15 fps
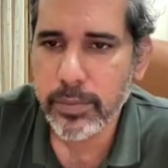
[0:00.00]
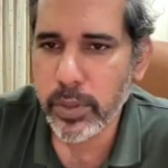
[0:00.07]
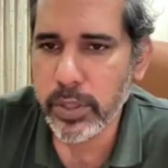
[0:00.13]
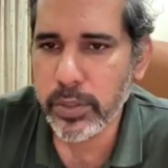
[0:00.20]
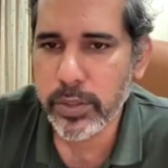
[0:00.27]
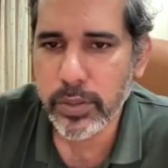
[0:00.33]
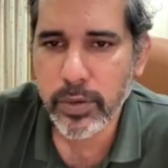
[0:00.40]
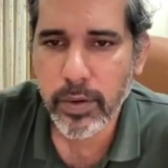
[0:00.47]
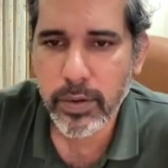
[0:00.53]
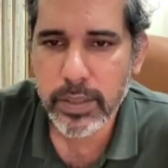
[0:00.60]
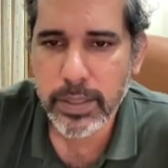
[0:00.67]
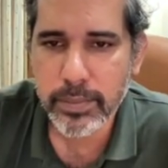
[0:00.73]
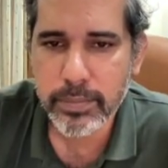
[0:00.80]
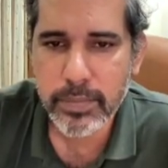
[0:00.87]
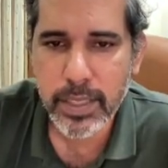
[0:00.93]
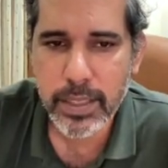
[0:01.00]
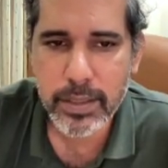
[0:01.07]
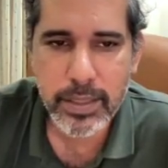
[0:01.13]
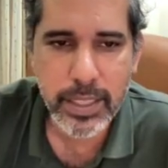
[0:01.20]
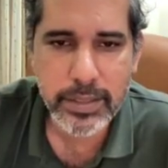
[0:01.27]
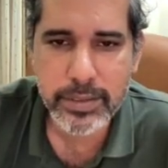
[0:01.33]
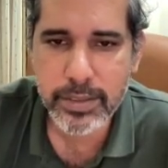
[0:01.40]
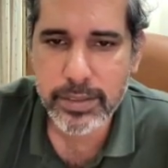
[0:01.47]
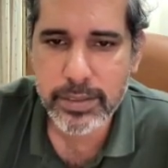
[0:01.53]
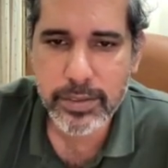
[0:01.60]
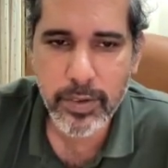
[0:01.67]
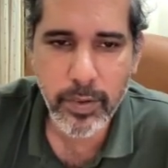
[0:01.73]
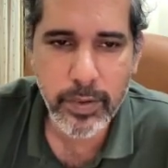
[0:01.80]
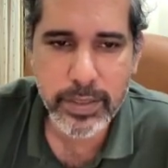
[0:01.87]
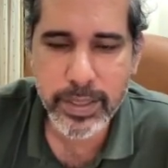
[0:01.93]
what do you call them? Let's
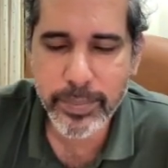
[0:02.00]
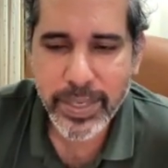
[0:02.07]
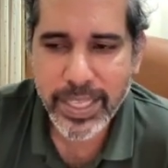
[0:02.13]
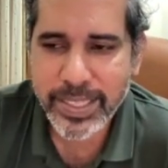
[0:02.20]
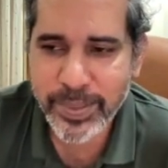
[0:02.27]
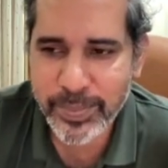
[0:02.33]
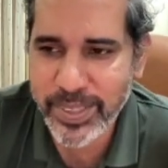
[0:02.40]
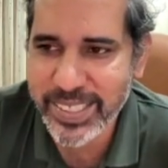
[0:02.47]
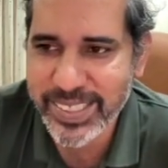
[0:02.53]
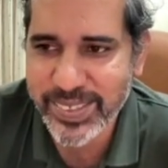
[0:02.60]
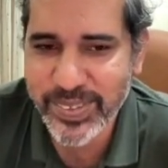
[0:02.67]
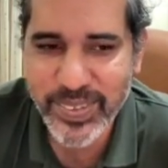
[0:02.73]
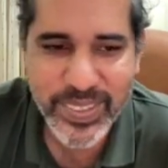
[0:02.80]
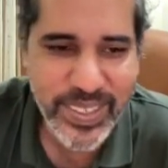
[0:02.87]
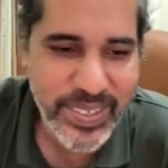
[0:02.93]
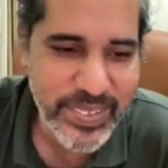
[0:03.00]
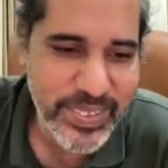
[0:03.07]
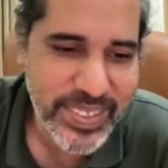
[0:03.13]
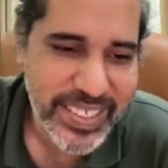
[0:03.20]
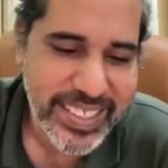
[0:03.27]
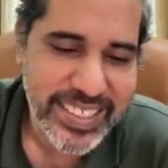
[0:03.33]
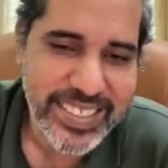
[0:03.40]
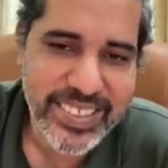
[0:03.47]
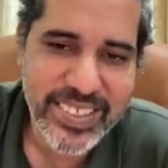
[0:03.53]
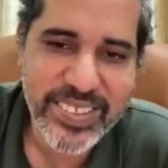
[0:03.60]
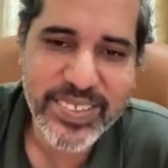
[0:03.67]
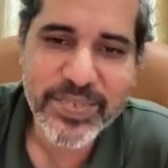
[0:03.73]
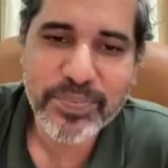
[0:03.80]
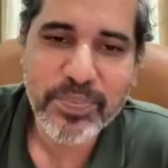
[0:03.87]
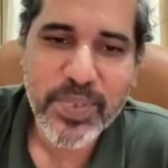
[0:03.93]
just call them enemies for now.
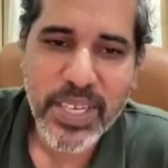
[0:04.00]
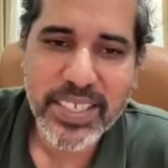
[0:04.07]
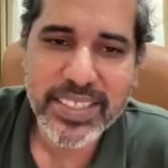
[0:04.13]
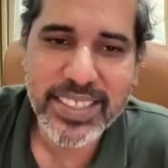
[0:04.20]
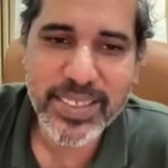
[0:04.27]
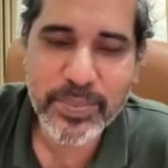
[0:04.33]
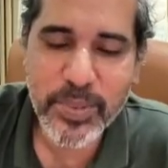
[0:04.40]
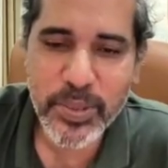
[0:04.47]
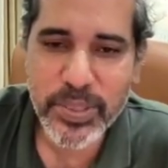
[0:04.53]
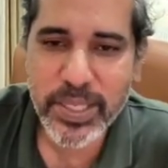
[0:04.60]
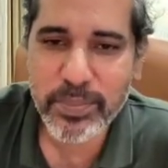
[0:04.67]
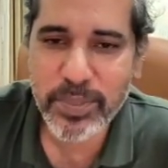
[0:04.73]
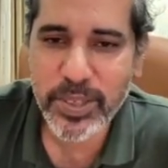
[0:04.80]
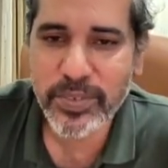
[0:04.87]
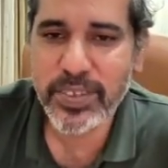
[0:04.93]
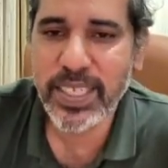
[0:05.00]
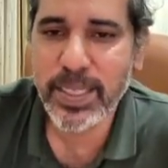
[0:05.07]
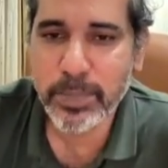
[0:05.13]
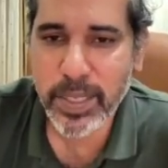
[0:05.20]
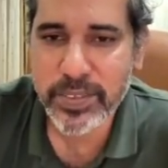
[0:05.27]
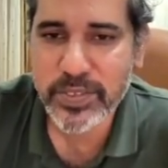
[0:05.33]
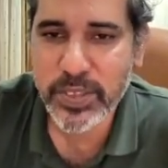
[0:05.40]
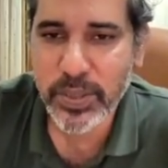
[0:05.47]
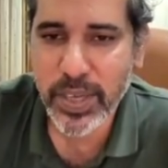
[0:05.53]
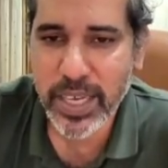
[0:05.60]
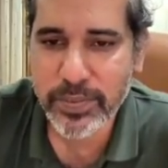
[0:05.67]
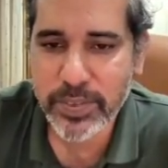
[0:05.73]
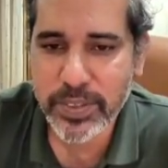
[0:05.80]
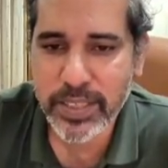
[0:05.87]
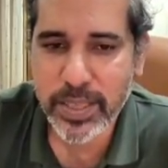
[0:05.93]
So the more number of debuffs you
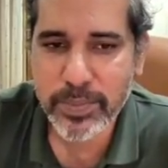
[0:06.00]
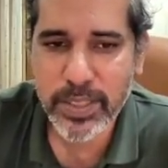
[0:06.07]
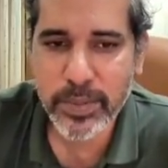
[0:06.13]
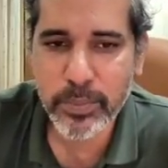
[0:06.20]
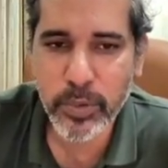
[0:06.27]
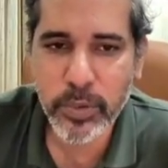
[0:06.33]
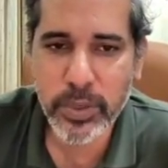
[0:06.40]
have on them, the